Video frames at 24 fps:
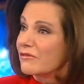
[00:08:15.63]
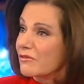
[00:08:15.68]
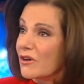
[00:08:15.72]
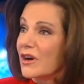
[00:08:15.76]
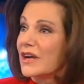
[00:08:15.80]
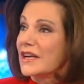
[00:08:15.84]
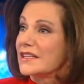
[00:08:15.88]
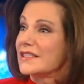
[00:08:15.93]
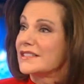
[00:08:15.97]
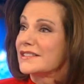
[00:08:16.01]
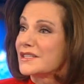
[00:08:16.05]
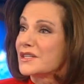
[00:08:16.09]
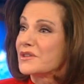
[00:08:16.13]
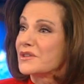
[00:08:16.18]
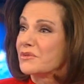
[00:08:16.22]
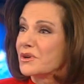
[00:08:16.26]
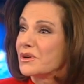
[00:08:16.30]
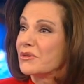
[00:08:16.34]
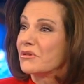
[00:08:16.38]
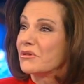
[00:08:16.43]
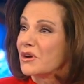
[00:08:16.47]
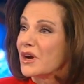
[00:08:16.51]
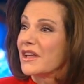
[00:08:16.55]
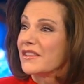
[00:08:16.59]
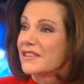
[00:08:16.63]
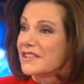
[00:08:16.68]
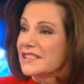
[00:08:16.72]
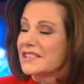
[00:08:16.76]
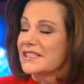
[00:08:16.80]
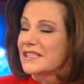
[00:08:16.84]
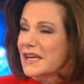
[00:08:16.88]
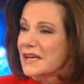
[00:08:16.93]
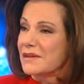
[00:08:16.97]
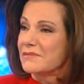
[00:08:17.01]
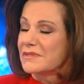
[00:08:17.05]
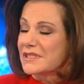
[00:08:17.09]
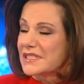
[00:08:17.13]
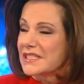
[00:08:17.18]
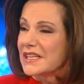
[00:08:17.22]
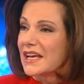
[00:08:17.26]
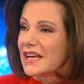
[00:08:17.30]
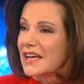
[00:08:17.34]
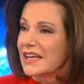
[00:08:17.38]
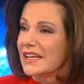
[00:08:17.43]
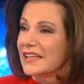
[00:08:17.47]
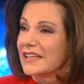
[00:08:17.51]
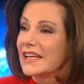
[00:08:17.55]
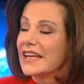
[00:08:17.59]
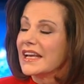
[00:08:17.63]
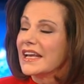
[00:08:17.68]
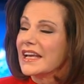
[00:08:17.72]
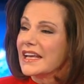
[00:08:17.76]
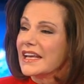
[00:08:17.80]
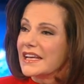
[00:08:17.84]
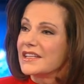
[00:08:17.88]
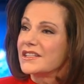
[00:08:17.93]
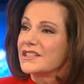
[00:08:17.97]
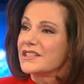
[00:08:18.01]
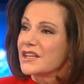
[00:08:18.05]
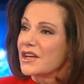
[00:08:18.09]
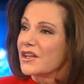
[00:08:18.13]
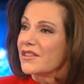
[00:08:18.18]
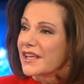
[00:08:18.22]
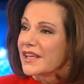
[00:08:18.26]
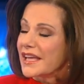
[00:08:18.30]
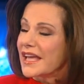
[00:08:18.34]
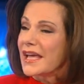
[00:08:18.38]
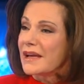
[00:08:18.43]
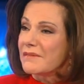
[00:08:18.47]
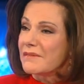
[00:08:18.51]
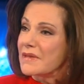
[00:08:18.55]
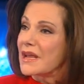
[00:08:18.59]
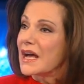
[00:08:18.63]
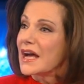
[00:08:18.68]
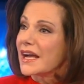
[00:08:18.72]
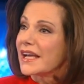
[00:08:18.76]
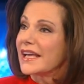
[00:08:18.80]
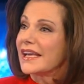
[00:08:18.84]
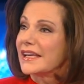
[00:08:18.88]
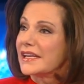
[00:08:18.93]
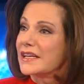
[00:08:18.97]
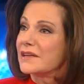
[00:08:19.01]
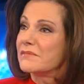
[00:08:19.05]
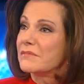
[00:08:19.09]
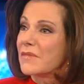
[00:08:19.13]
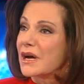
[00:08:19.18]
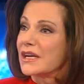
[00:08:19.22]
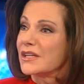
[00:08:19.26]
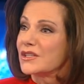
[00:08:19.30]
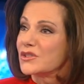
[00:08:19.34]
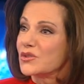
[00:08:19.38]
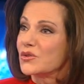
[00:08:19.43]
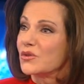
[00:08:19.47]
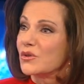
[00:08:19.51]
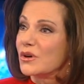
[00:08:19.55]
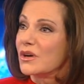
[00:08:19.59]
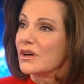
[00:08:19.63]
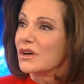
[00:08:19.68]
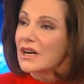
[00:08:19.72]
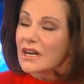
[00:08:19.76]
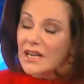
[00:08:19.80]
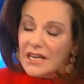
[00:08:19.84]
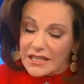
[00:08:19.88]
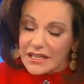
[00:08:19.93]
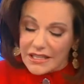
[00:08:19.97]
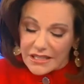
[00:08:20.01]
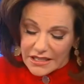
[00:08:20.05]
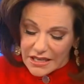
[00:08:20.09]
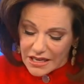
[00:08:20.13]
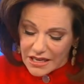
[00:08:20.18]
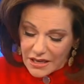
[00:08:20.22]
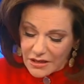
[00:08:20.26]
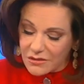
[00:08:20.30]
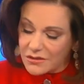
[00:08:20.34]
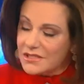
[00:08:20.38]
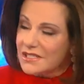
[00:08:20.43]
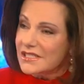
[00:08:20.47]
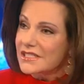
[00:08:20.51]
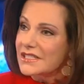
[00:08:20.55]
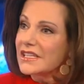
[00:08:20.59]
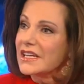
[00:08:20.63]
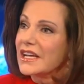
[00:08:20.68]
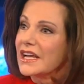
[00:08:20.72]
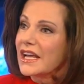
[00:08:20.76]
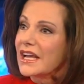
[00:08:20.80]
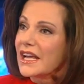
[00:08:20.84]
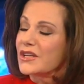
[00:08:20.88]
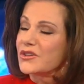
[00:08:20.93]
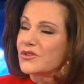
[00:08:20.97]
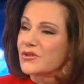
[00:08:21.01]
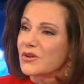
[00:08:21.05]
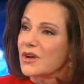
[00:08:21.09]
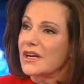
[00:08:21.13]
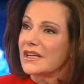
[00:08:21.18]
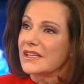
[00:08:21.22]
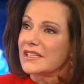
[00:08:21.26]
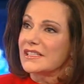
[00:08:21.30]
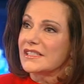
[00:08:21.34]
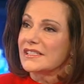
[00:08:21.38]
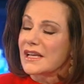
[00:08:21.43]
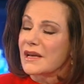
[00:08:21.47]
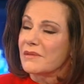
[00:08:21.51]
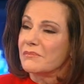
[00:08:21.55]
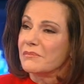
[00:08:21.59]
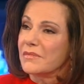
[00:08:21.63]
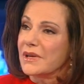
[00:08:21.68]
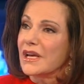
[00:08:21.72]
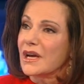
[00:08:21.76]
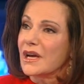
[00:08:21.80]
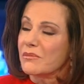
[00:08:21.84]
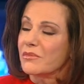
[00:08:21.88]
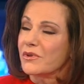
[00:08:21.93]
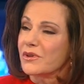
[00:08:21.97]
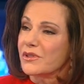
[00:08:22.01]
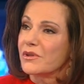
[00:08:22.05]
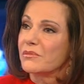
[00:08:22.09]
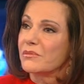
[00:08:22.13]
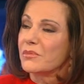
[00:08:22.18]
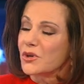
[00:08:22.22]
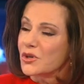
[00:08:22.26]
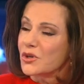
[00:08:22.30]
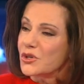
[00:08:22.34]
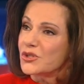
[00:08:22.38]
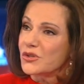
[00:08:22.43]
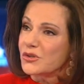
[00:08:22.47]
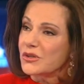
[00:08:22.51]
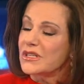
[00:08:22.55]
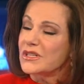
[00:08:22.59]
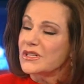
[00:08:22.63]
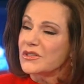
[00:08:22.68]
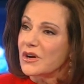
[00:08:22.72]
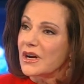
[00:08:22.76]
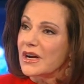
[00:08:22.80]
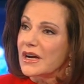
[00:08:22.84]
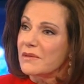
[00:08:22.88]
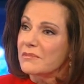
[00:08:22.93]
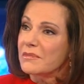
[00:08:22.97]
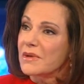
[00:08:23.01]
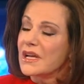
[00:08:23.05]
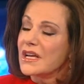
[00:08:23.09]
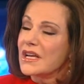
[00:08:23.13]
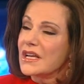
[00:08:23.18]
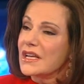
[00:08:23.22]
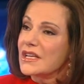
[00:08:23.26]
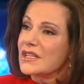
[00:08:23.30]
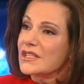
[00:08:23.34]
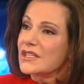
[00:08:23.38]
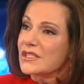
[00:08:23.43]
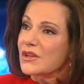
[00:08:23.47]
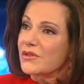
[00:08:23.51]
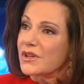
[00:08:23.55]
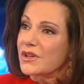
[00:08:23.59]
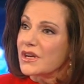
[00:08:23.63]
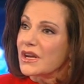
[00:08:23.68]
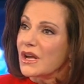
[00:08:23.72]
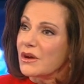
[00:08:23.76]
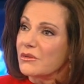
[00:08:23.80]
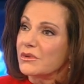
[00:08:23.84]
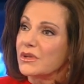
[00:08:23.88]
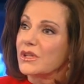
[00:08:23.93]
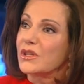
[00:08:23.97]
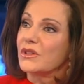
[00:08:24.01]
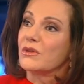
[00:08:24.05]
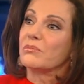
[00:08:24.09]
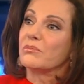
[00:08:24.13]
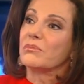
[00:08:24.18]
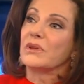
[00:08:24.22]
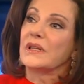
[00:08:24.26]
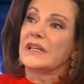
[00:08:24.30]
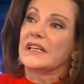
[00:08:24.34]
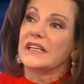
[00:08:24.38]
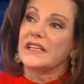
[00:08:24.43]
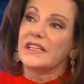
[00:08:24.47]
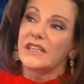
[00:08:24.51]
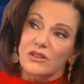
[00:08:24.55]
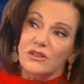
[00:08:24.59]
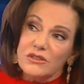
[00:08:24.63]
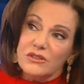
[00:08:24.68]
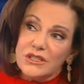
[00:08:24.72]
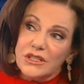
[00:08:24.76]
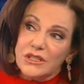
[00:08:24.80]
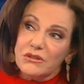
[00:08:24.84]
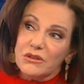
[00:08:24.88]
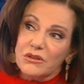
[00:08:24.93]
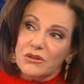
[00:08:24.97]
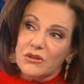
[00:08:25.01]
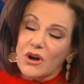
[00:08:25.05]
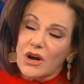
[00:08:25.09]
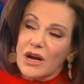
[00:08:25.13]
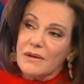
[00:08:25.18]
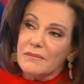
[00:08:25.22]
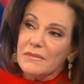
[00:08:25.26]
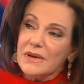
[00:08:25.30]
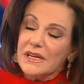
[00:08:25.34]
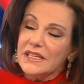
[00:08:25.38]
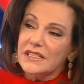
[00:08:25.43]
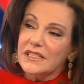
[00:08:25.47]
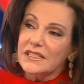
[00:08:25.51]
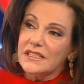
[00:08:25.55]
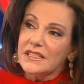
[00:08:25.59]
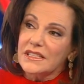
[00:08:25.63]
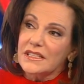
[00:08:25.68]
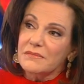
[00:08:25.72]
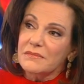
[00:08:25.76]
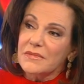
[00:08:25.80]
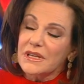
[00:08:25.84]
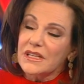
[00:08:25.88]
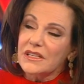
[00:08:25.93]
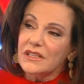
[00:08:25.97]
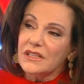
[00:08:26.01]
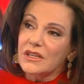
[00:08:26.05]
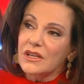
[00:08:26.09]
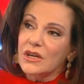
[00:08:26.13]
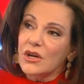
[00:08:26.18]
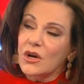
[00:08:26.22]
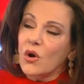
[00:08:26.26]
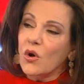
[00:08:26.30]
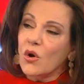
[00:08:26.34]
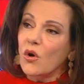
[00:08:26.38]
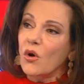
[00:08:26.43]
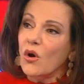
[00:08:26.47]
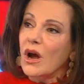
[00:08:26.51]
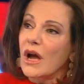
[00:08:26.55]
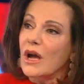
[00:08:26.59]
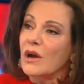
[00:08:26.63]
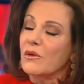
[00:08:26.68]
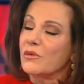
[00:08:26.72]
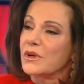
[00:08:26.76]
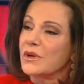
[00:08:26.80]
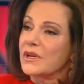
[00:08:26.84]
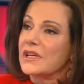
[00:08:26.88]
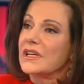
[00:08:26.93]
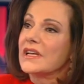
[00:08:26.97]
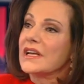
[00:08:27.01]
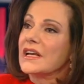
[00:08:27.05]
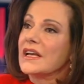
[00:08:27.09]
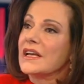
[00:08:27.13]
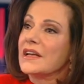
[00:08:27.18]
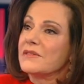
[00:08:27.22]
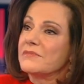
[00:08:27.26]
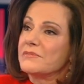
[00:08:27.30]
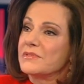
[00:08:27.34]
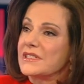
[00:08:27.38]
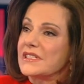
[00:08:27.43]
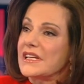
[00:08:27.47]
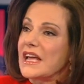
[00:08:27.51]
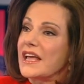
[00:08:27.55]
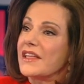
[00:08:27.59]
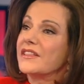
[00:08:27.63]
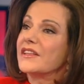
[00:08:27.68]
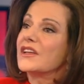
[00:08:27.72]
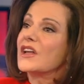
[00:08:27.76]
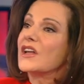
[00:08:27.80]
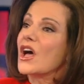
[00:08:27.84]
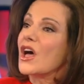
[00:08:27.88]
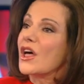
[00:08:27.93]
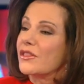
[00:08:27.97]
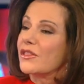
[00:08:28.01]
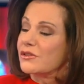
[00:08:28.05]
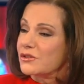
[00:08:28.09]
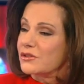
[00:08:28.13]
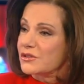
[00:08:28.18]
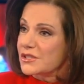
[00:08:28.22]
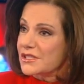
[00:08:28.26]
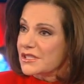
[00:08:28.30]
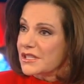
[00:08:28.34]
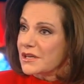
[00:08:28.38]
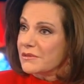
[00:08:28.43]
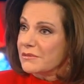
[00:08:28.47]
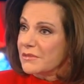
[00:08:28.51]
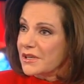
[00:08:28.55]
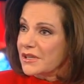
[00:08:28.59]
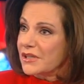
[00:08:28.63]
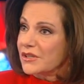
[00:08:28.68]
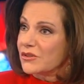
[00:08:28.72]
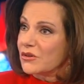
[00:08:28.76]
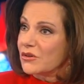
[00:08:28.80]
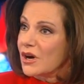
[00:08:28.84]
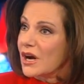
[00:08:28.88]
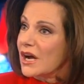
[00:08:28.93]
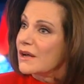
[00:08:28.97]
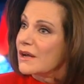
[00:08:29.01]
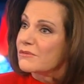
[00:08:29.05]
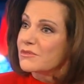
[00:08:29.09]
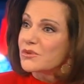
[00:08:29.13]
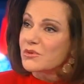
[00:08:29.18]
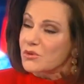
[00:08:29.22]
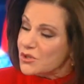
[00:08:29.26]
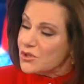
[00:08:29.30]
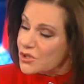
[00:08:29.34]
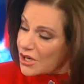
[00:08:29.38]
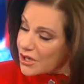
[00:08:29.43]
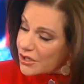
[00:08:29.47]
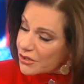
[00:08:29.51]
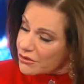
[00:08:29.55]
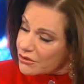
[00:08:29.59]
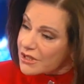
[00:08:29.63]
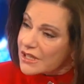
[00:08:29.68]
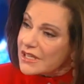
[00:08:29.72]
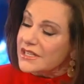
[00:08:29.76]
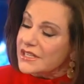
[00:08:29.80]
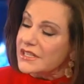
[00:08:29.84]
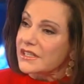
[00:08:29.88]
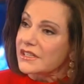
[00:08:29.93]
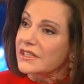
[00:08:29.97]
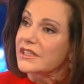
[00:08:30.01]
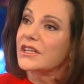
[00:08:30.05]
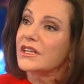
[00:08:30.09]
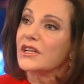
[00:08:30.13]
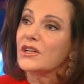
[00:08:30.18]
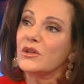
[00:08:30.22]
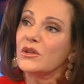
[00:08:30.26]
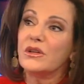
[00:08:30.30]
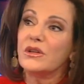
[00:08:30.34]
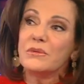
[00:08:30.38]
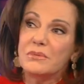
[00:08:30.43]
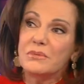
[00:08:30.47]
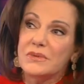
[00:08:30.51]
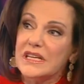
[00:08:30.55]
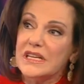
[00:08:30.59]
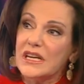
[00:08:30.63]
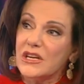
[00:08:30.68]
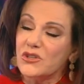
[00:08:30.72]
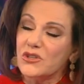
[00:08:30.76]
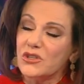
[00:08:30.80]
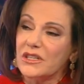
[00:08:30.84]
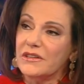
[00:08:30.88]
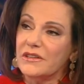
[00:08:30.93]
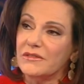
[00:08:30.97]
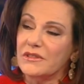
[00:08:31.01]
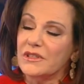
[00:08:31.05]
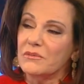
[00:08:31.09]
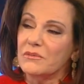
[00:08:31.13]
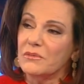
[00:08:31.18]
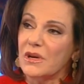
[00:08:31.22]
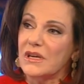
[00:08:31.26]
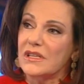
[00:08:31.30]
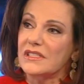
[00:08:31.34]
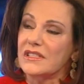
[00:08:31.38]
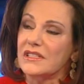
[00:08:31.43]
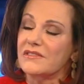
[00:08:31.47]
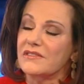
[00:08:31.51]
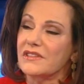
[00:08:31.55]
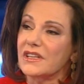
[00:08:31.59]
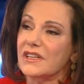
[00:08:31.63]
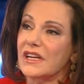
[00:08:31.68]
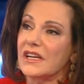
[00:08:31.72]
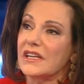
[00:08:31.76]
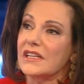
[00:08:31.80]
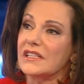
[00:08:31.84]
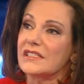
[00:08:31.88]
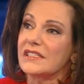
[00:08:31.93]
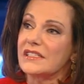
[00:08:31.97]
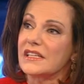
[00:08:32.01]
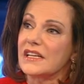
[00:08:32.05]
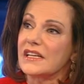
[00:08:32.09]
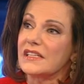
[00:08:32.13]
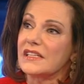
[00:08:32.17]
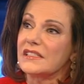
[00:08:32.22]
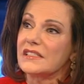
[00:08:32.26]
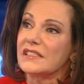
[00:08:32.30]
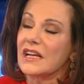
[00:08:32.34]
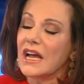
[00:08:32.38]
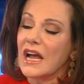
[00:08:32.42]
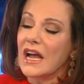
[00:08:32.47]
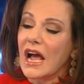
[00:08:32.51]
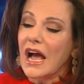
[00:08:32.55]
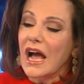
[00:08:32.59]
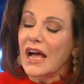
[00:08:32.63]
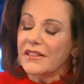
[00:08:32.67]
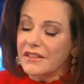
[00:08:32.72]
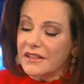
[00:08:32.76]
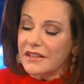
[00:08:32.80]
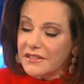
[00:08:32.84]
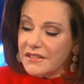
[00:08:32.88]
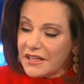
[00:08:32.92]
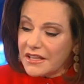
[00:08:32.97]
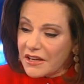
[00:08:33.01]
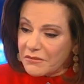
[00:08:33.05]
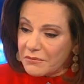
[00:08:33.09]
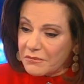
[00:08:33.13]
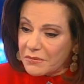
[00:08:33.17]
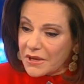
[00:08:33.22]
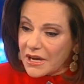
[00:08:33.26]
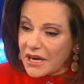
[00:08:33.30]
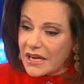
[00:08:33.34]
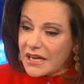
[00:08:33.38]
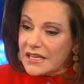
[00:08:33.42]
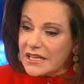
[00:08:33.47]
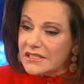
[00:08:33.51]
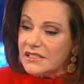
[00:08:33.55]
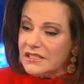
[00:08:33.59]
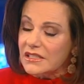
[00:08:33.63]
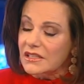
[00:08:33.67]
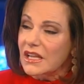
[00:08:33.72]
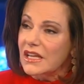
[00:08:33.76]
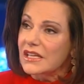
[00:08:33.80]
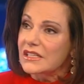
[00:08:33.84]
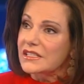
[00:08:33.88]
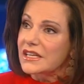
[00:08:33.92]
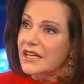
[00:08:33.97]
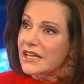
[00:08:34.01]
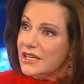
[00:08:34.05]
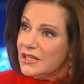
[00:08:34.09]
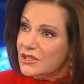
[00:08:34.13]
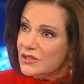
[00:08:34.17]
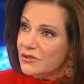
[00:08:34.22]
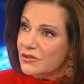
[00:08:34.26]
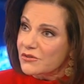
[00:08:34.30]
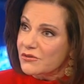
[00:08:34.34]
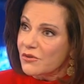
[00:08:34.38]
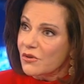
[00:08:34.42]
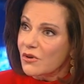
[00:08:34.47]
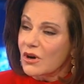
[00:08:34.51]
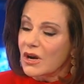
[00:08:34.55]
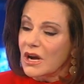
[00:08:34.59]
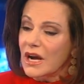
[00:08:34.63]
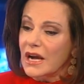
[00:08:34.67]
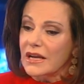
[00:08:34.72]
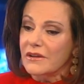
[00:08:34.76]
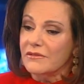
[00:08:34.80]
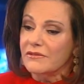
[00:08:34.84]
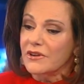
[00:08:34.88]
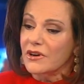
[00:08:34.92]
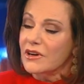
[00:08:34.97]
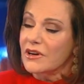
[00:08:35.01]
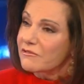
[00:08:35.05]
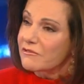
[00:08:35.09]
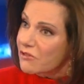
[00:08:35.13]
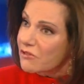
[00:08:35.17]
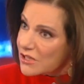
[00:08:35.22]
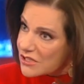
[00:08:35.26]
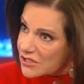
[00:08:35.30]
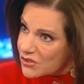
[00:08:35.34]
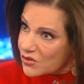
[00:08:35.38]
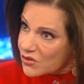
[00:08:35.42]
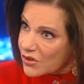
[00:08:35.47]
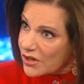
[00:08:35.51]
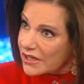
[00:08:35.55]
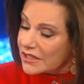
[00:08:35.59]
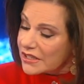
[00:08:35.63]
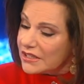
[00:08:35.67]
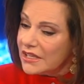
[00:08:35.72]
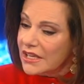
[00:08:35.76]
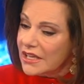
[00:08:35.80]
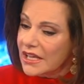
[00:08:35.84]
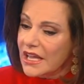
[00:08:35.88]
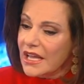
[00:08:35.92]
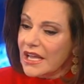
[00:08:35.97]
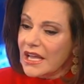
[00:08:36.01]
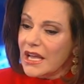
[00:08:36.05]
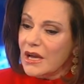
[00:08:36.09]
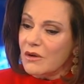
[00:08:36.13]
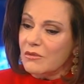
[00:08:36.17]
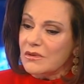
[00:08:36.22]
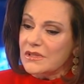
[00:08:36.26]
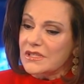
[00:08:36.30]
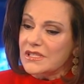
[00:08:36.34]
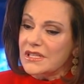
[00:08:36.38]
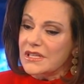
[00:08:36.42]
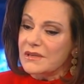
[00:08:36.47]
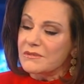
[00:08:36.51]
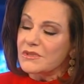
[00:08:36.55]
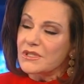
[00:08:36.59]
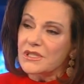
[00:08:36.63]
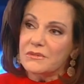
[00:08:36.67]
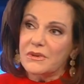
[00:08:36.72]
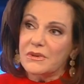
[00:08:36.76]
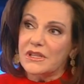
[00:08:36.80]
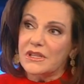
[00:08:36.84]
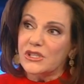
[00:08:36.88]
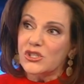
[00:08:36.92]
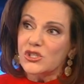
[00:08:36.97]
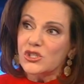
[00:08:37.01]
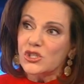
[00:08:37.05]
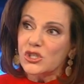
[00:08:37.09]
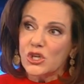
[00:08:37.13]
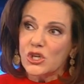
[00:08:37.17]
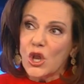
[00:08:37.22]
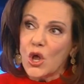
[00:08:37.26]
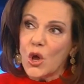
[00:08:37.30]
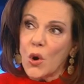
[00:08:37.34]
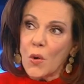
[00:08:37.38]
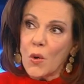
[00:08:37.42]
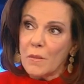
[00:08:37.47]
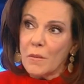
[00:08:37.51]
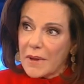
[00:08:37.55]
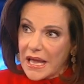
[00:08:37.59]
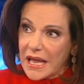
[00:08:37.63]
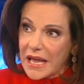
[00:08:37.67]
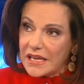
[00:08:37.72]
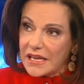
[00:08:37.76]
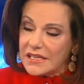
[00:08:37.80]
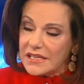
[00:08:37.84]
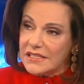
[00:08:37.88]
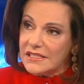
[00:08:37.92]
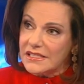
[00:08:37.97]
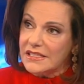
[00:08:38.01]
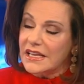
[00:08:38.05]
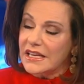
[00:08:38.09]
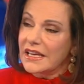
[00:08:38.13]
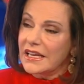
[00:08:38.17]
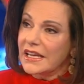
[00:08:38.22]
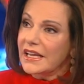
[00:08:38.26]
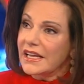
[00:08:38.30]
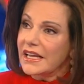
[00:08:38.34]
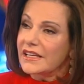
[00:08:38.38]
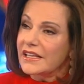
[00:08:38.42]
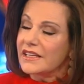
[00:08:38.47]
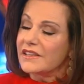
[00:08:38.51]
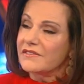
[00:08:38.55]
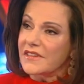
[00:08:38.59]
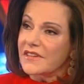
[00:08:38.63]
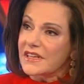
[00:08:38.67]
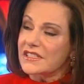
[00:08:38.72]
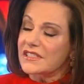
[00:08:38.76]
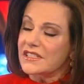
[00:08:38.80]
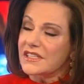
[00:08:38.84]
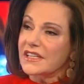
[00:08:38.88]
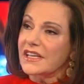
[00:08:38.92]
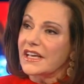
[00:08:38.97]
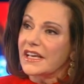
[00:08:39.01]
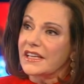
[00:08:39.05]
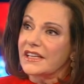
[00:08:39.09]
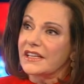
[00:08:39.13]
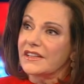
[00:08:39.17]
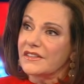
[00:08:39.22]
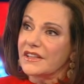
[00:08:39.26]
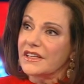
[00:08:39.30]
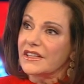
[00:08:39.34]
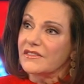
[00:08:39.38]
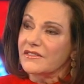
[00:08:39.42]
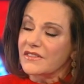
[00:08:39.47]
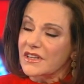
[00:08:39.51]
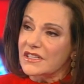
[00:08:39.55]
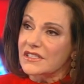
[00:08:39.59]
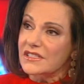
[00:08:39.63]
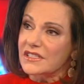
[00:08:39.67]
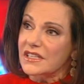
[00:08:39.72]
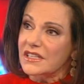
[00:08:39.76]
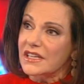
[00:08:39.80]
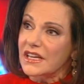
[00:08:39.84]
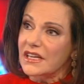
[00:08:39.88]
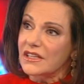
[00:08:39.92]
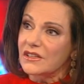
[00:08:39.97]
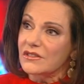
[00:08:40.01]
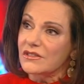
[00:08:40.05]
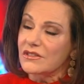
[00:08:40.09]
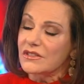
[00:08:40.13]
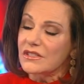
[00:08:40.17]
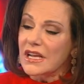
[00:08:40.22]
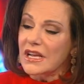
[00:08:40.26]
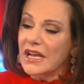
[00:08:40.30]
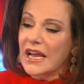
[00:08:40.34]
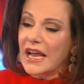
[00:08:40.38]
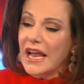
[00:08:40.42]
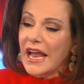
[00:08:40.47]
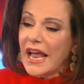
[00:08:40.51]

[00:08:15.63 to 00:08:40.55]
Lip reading: friends and we were on the same side until they came knocking at my door unannounced and tried to set me up with a perjury trap so that I would either plead guilty to a crime I didn't commit or I would say that others committed crimes, which I knew they didn't, including potentially even the President of the United States. I think the FBI has a lot to answer for. I am very frustrated at what seems to be the slow pace in investigating the investigators.